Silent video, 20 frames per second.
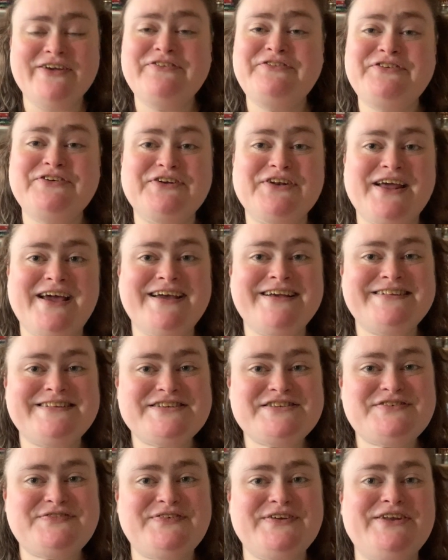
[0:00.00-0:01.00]
If you like
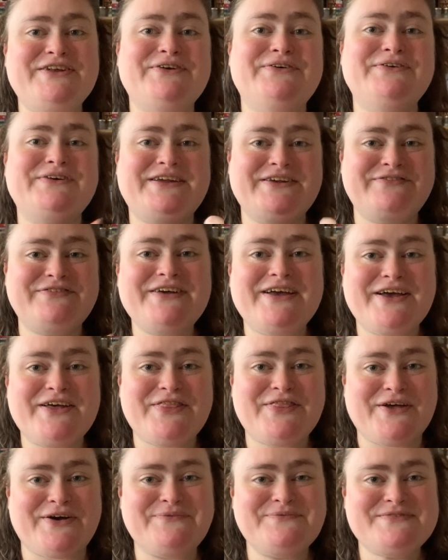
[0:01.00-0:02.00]
this video, give it a
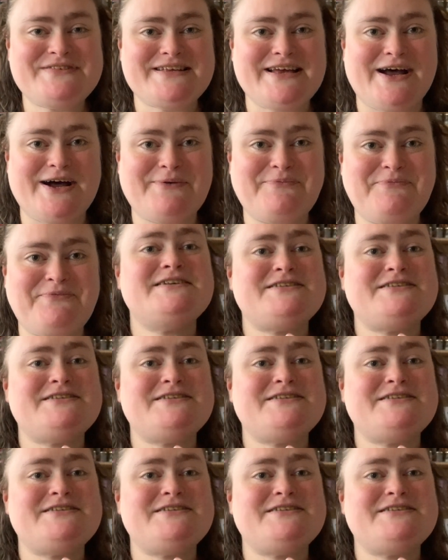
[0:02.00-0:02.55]
thumbs up.